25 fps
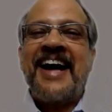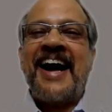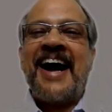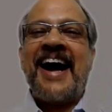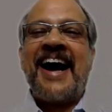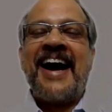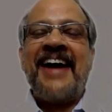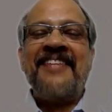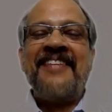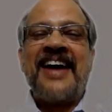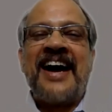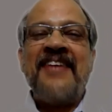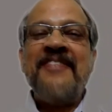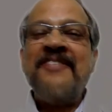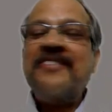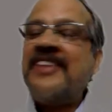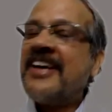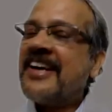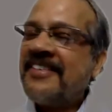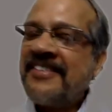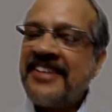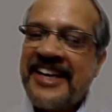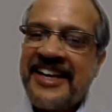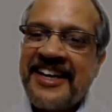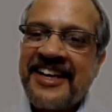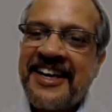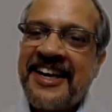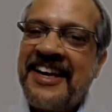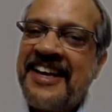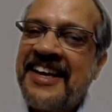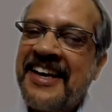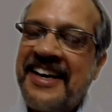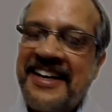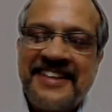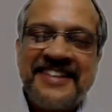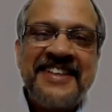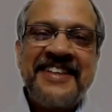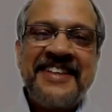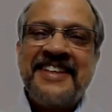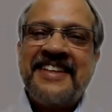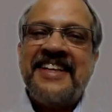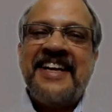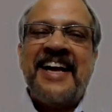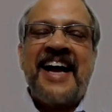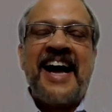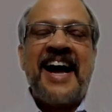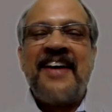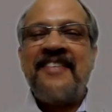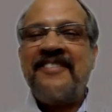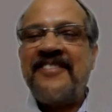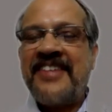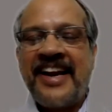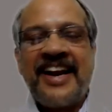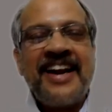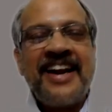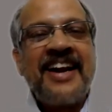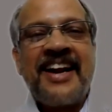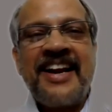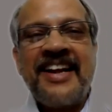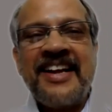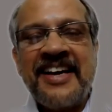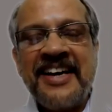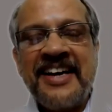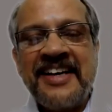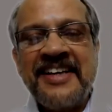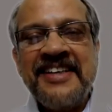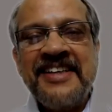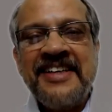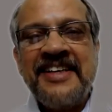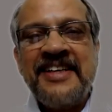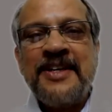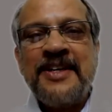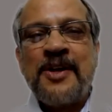I'm very clear.